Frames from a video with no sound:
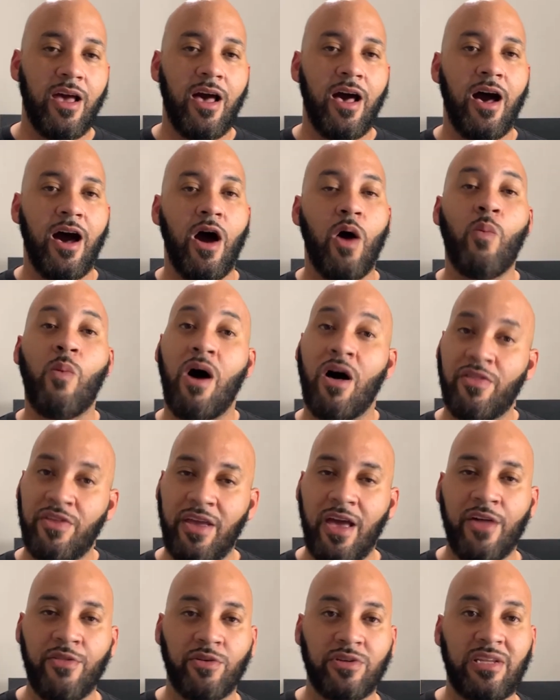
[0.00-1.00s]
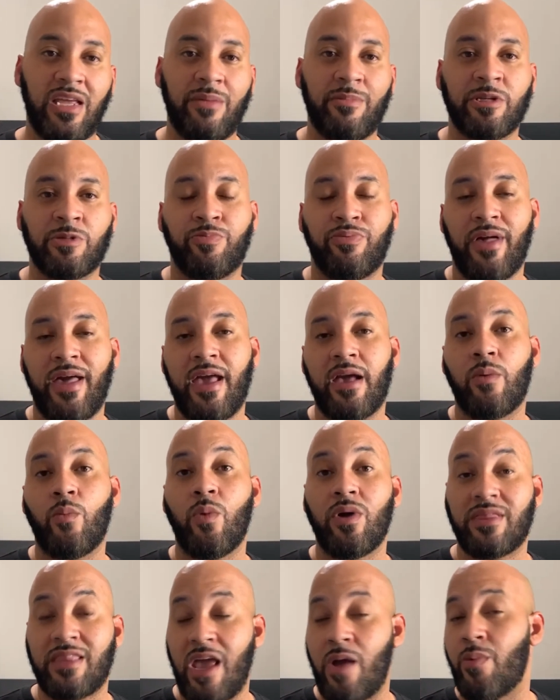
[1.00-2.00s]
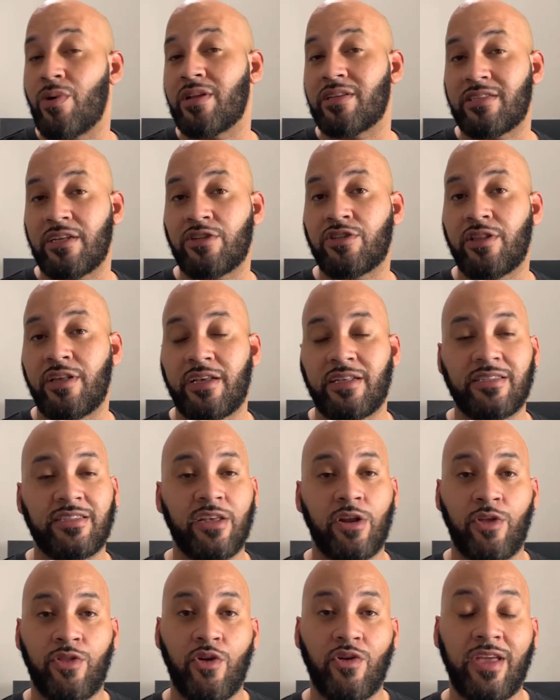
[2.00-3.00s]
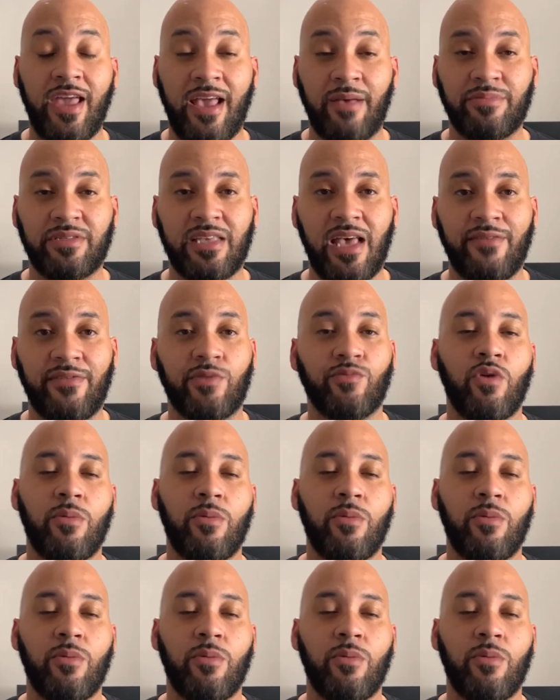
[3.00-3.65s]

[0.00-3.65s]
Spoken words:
while the other team is playing what they would essentially consider their Game 7.